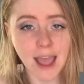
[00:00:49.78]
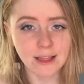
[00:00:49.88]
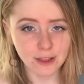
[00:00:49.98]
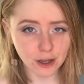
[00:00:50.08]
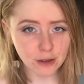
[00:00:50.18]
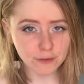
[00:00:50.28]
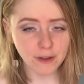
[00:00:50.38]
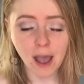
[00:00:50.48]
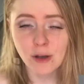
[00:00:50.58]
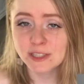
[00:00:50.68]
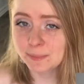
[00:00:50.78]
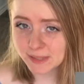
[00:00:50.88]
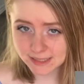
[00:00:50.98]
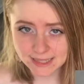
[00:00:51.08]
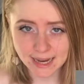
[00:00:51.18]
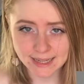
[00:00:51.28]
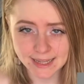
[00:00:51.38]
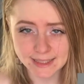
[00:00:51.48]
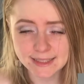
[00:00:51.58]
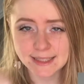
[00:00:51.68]
I love how
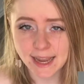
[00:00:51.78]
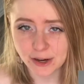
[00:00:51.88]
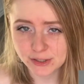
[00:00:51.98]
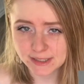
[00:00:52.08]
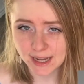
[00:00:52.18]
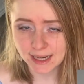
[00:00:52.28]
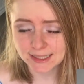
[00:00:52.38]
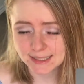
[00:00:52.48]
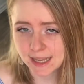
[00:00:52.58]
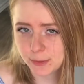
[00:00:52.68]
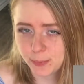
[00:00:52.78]
spontaneous air signs can